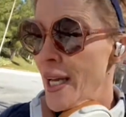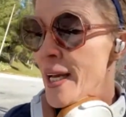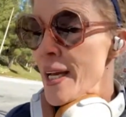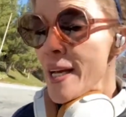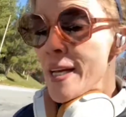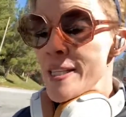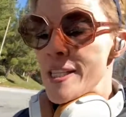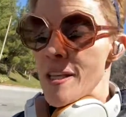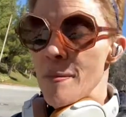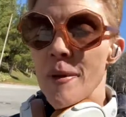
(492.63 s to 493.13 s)

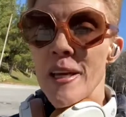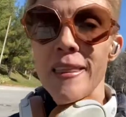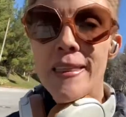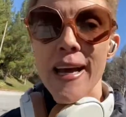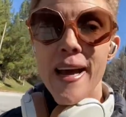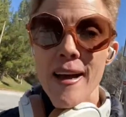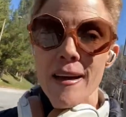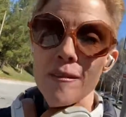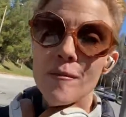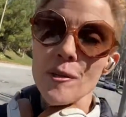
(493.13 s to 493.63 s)
Submit
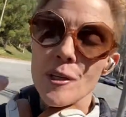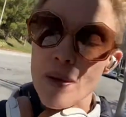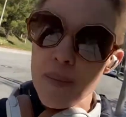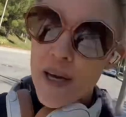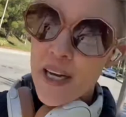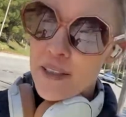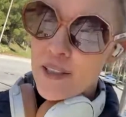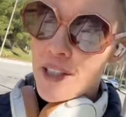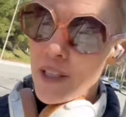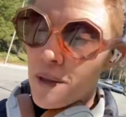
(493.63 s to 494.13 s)
that, and we'll get
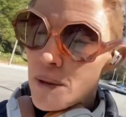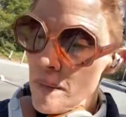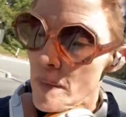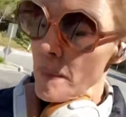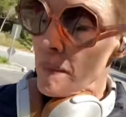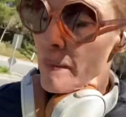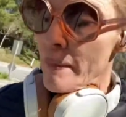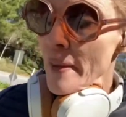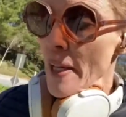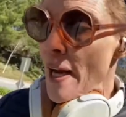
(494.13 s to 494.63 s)
back to you.
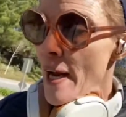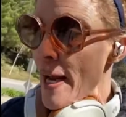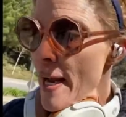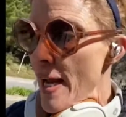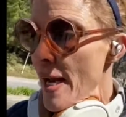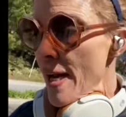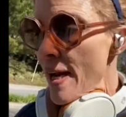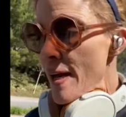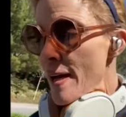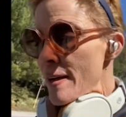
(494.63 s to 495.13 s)

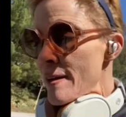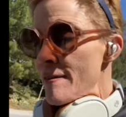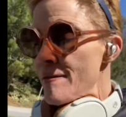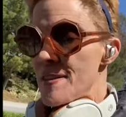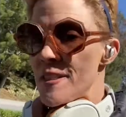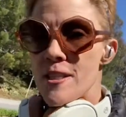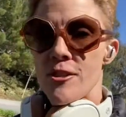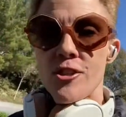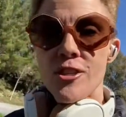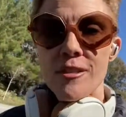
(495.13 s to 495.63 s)
And
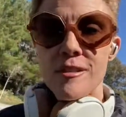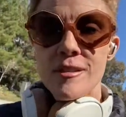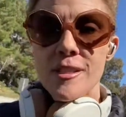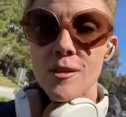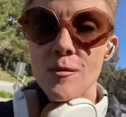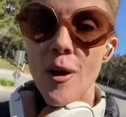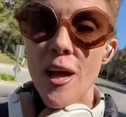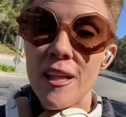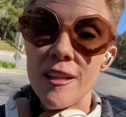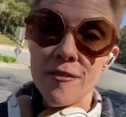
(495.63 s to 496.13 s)
physicians as well,